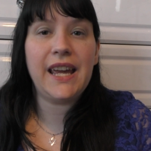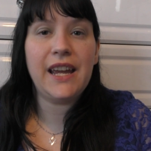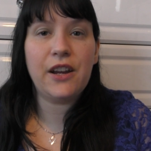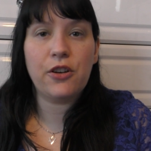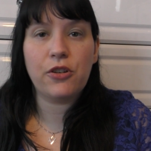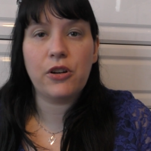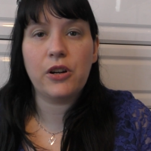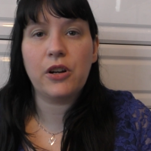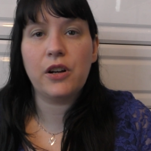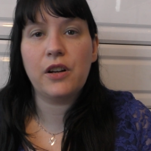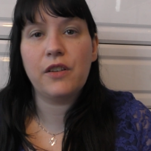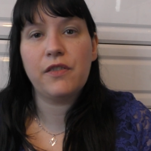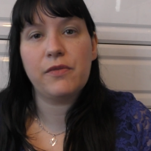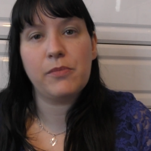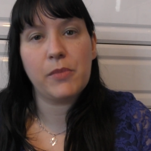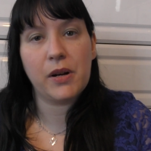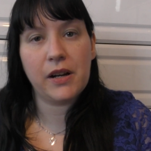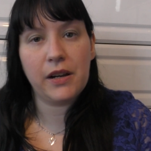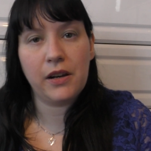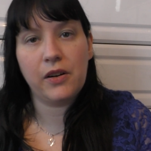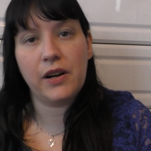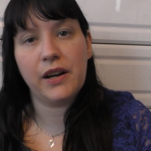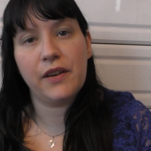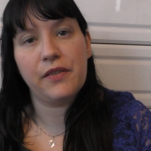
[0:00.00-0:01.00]
era of my
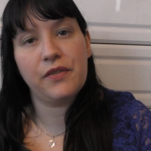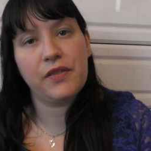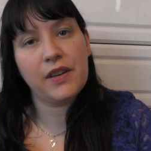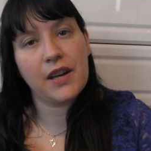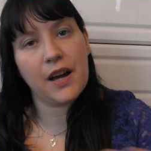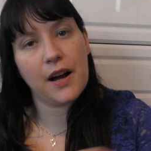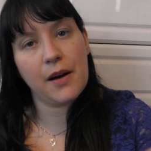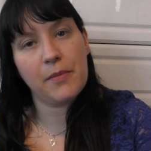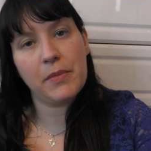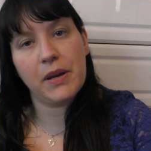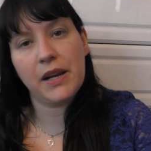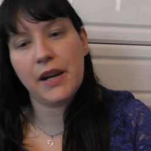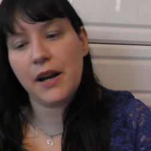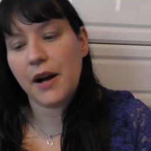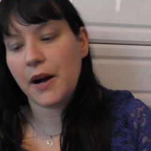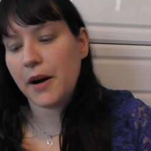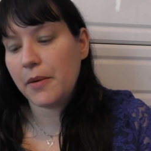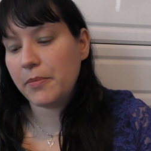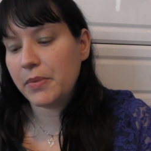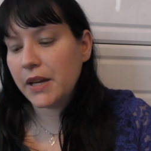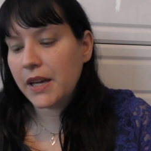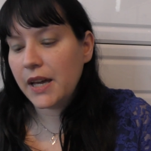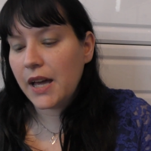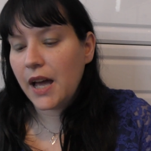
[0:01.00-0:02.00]
life coming
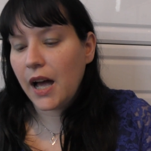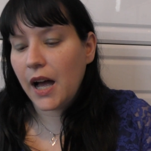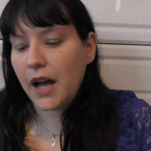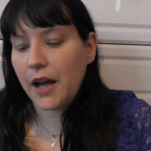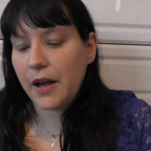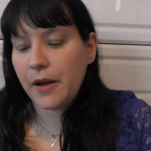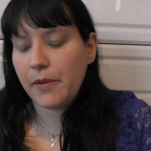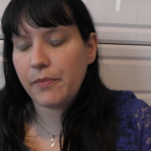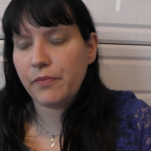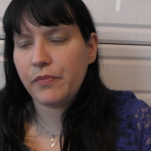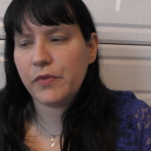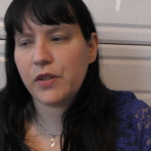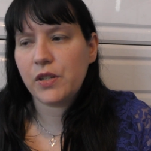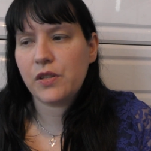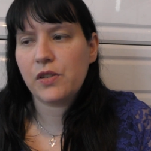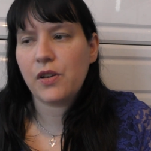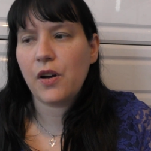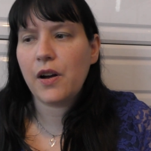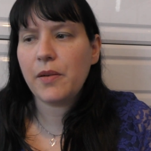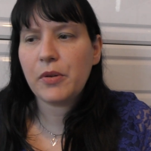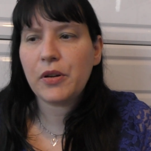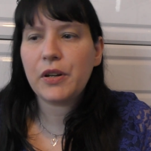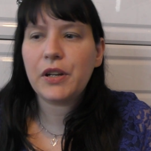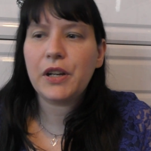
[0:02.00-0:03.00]
up. Um, so
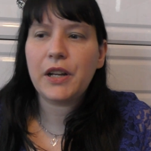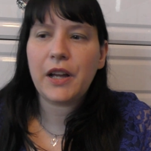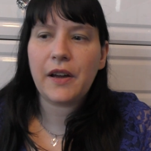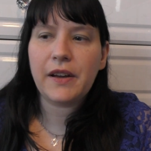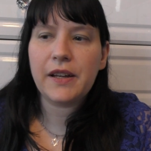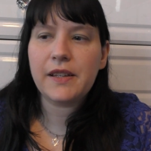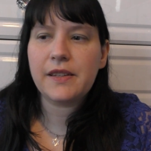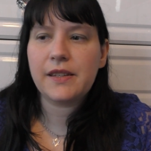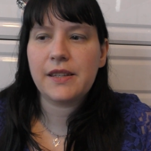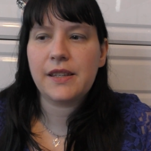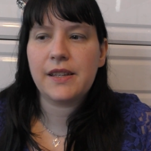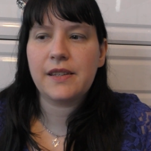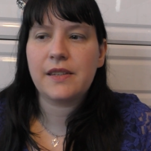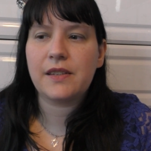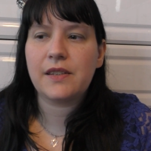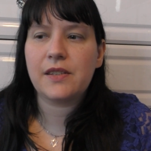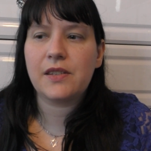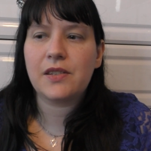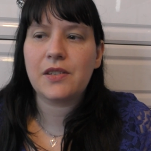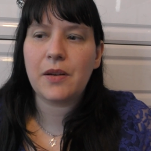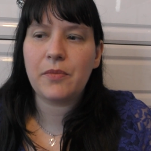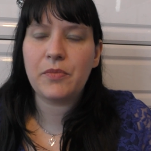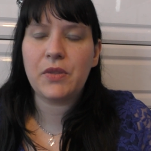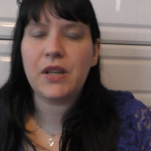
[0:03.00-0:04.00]
I'm not going to go into this because
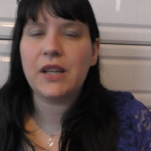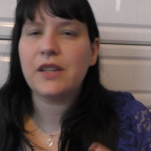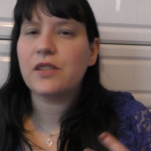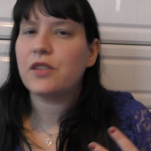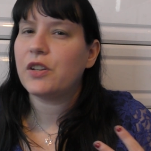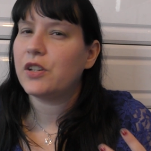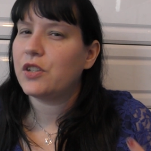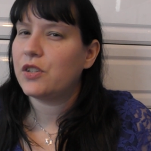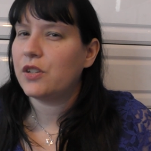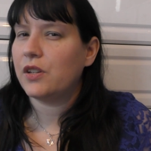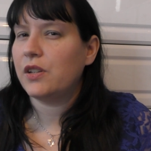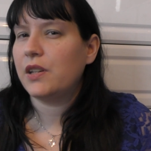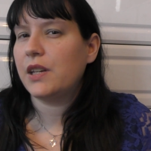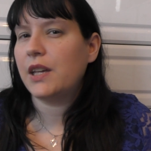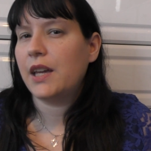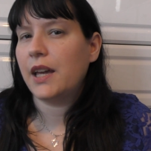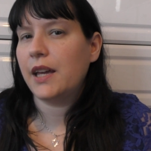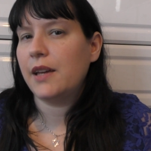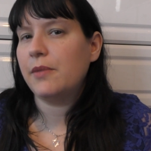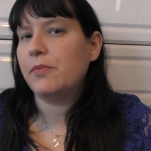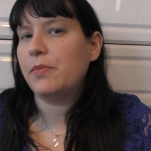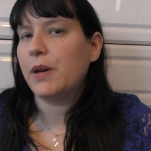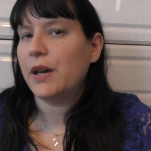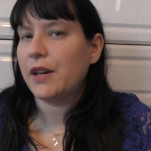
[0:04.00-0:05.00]
some things I do
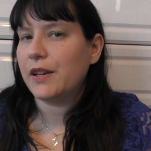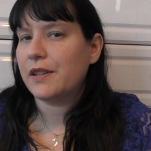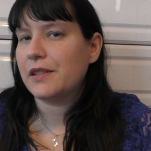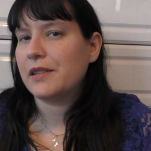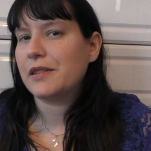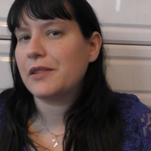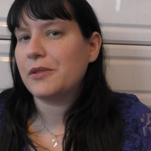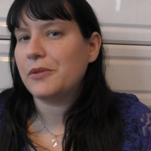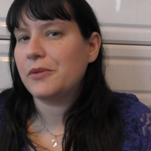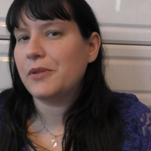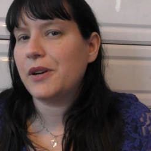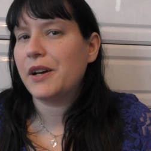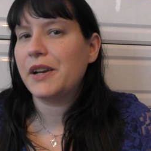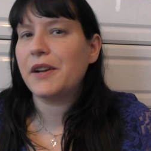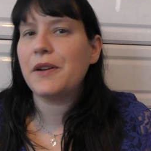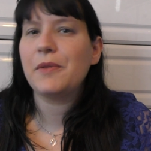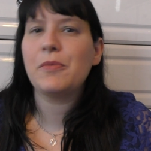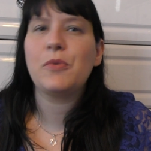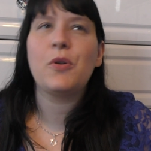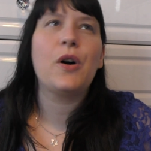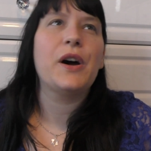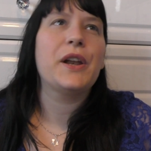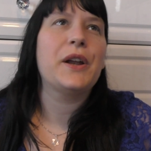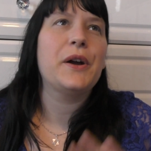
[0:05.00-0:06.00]
keep personal. I know I'm
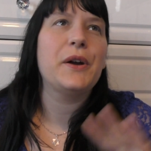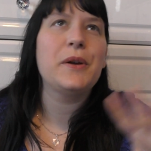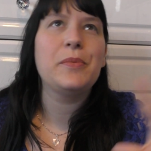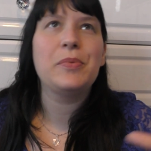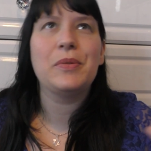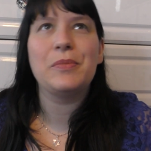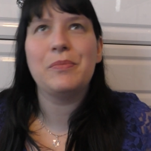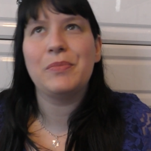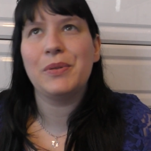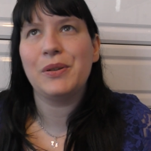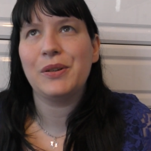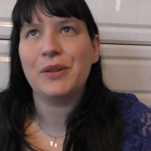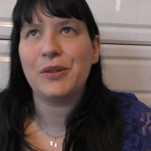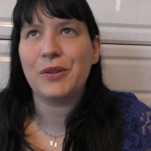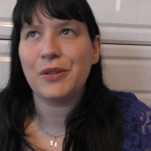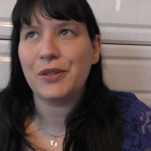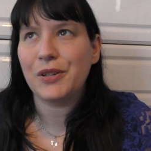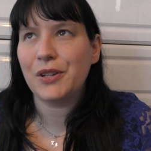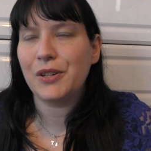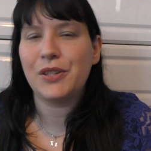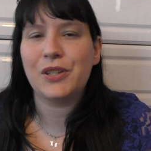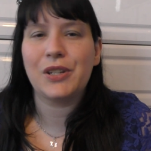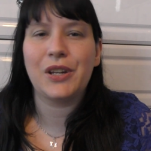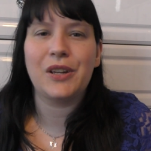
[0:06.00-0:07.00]
quite an open book on
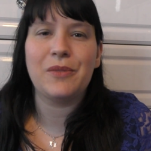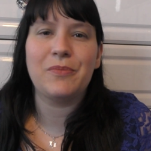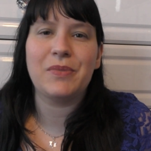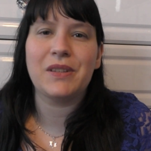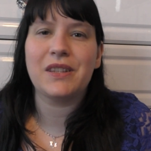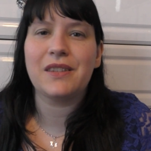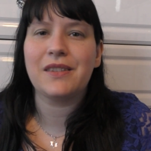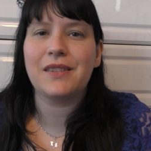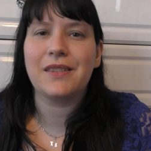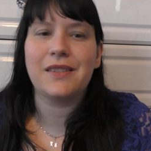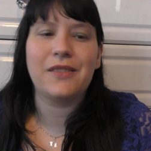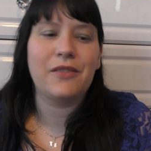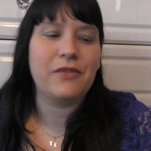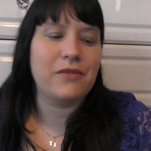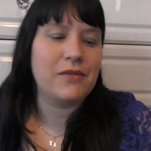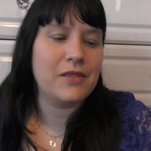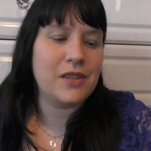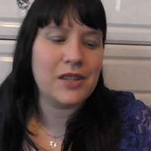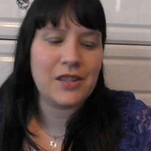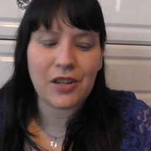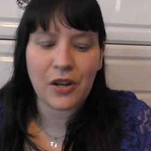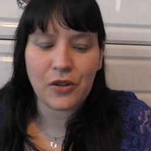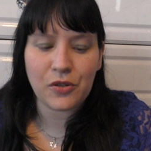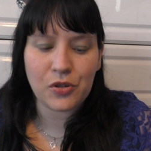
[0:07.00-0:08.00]
YouTube and
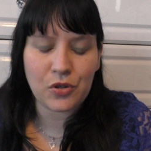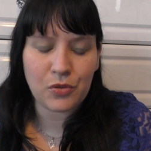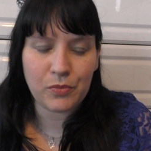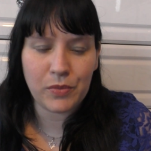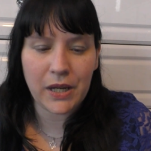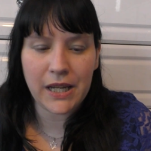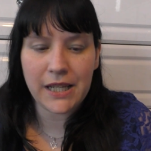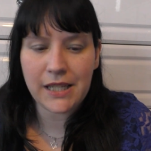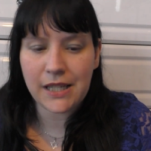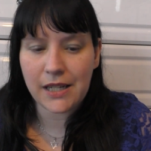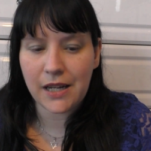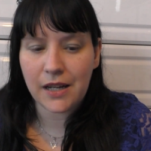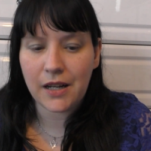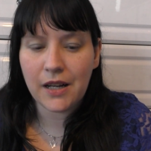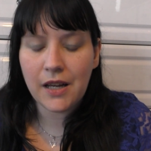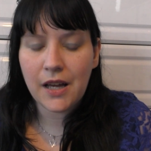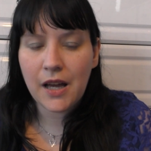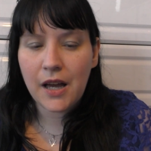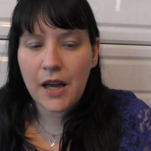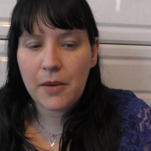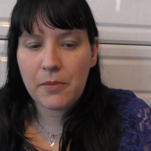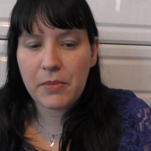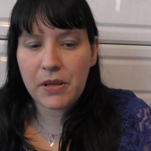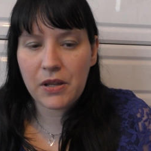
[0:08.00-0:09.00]
social media,
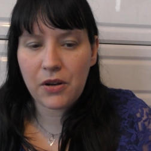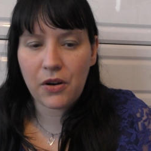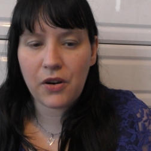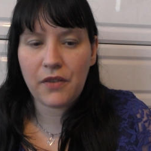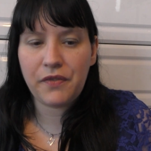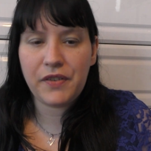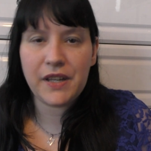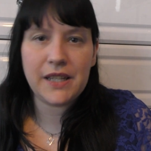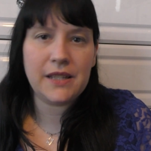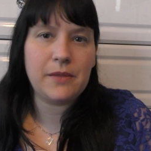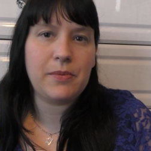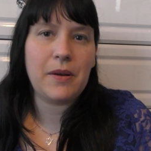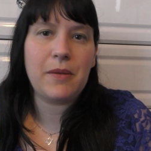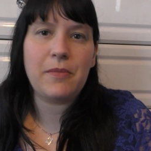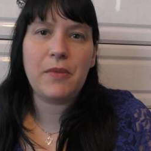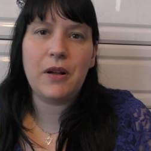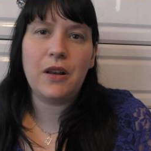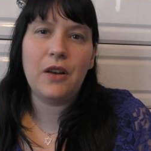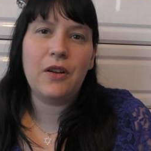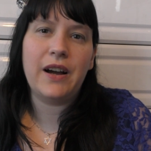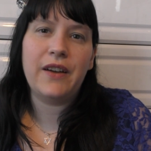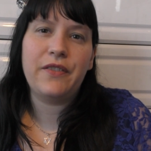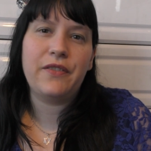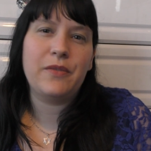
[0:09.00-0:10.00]
but there are things about my
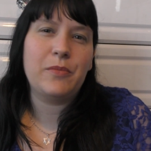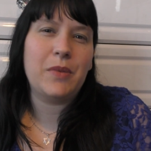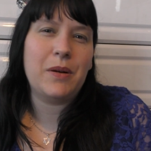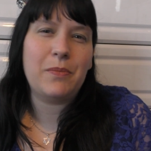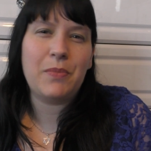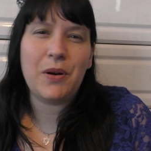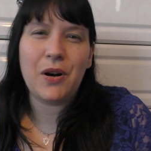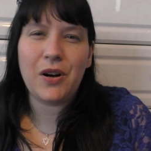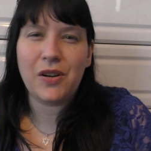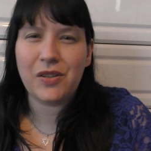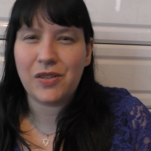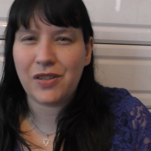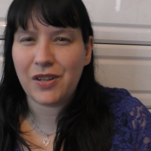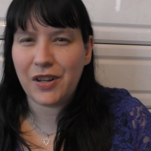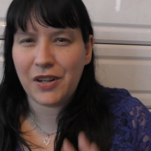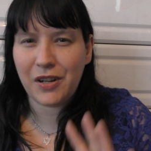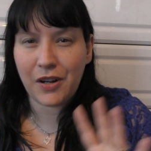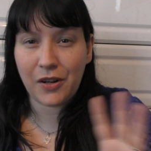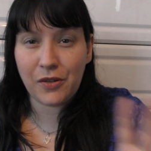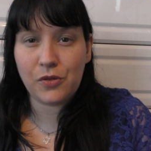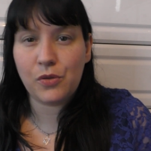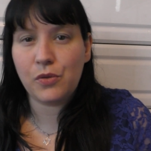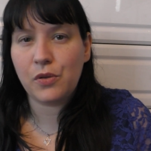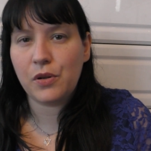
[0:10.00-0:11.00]
life in my past that I
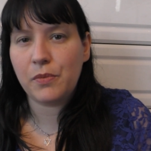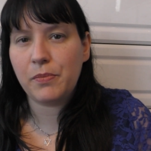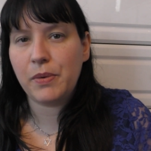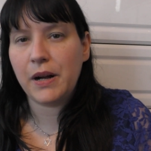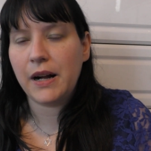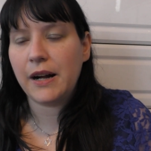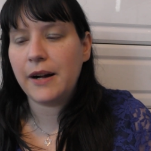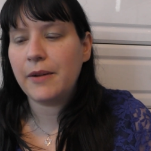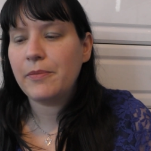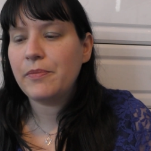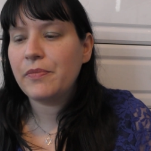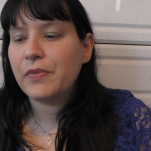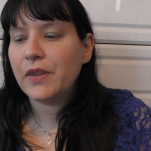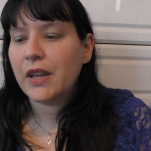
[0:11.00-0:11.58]
don't talk about.